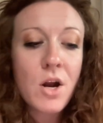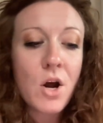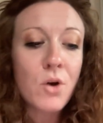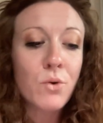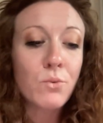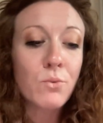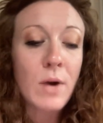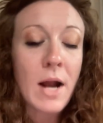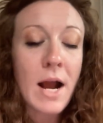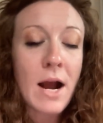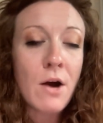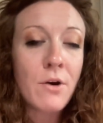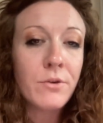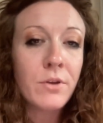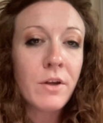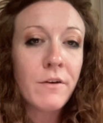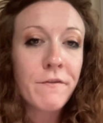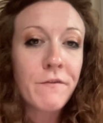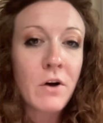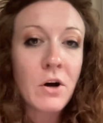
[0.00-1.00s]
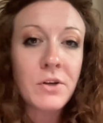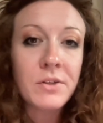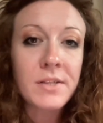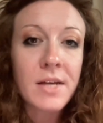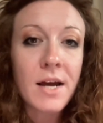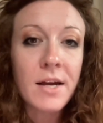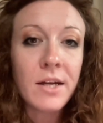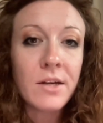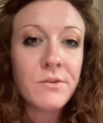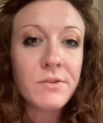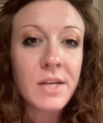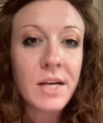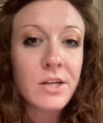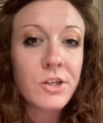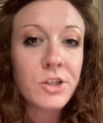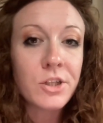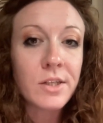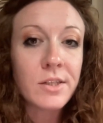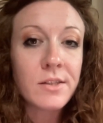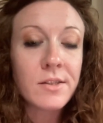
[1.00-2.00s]
around the false
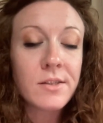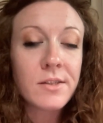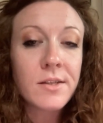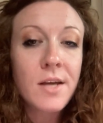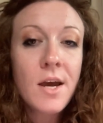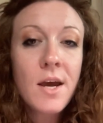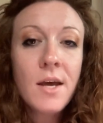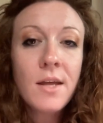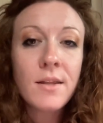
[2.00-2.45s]
accusations.